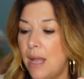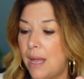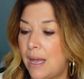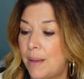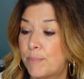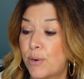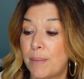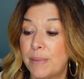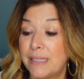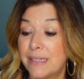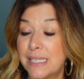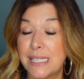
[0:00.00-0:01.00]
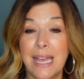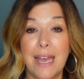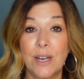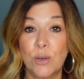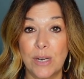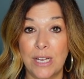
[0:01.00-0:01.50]
Um, probably list
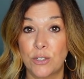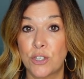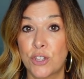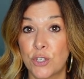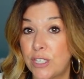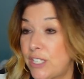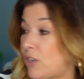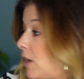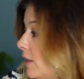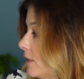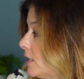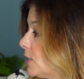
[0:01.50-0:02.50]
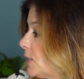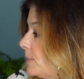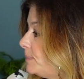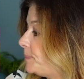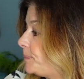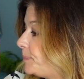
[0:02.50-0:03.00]
that around thirty dollars.